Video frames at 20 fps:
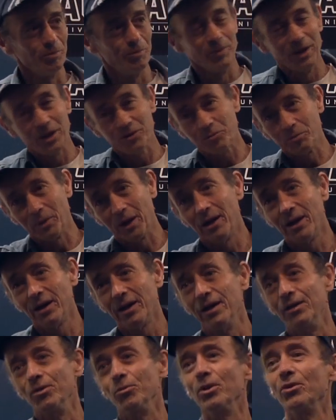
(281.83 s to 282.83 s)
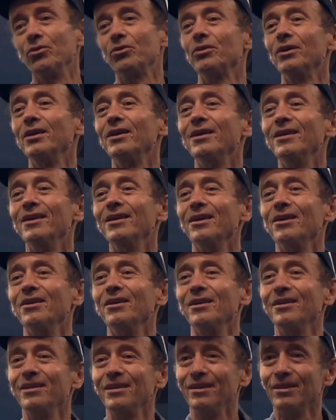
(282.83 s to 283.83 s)
left behind once
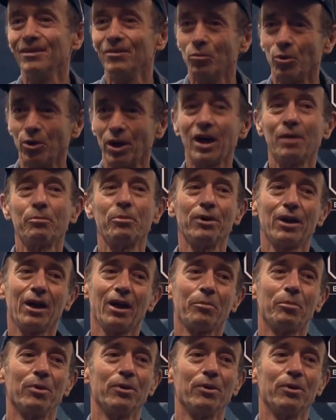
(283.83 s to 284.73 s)
what happened.